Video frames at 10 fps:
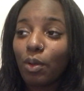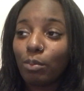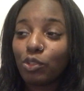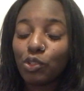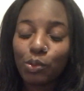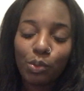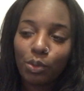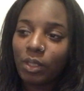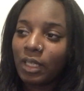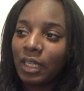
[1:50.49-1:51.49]
and I'm
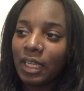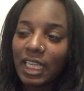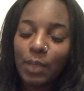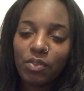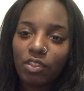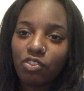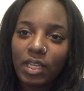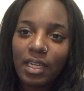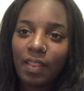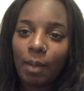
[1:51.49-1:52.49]
sure he was
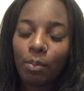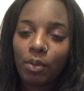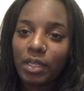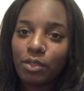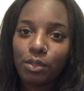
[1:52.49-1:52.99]
frustrated at that point